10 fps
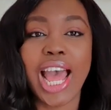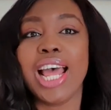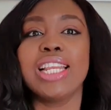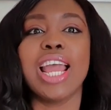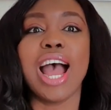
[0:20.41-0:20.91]

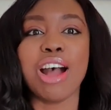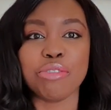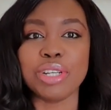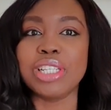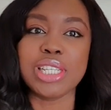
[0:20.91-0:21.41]
and the
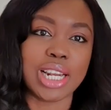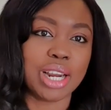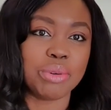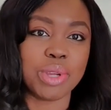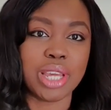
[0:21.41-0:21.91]
average
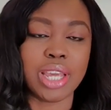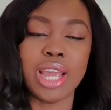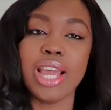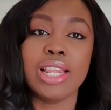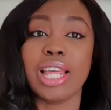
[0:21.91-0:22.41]

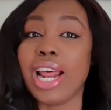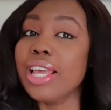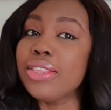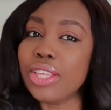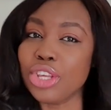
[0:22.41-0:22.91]
salary that
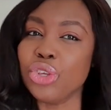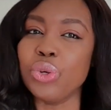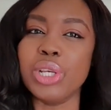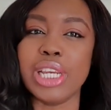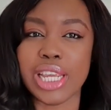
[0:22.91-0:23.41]
I think
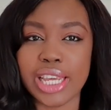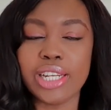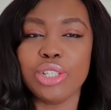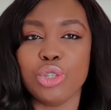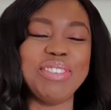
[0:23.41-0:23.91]
you
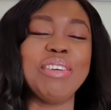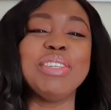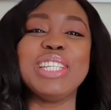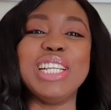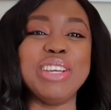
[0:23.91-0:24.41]
need to be
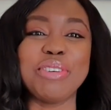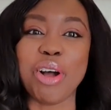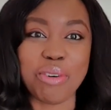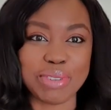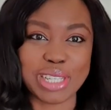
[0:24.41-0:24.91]
able to live
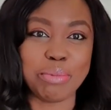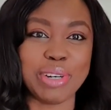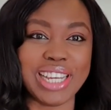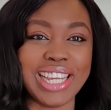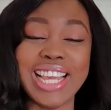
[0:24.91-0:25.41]

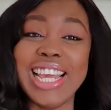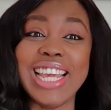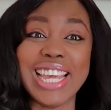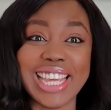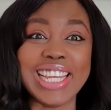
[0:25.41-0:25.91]
comfortably
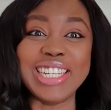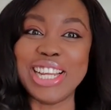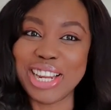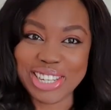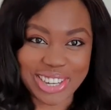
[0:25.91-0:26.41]

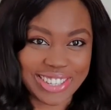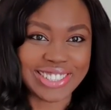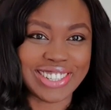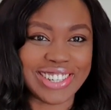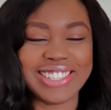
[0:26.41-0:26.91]
in
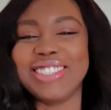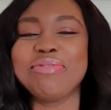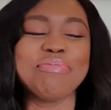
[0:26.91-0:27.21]
London.